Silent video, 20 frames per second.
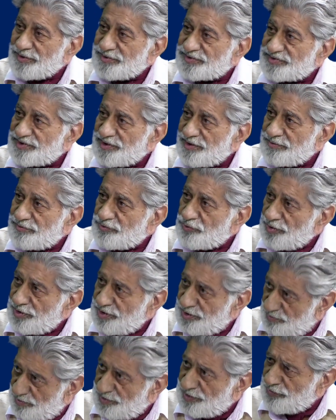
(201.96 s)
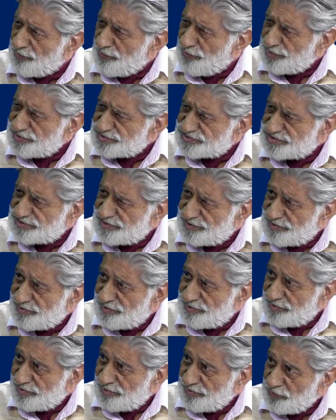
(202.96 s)
It's $20 billion.
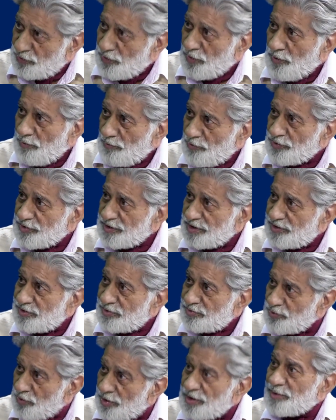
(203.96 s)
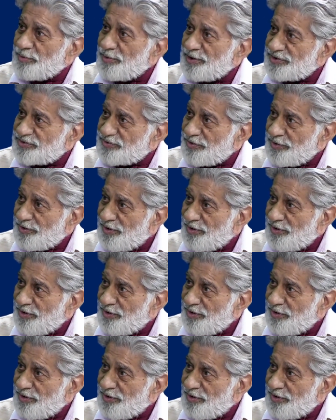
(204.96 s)
No, more than $200 billion.